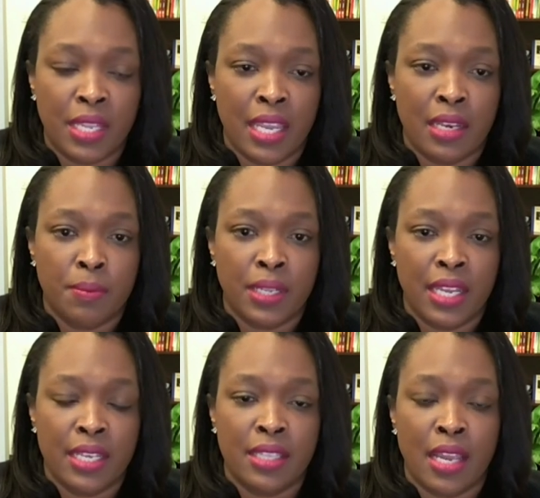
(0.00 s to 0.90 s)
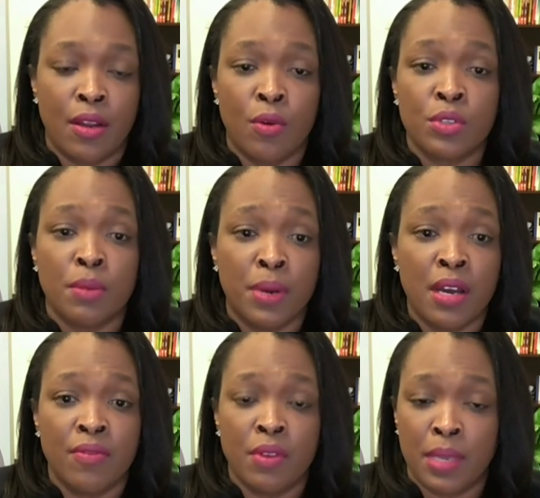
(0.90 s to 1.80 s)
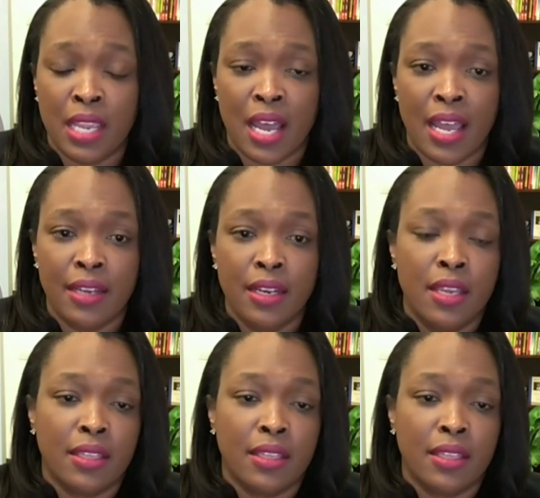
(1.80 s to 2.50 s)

plan in place that goes above and beyond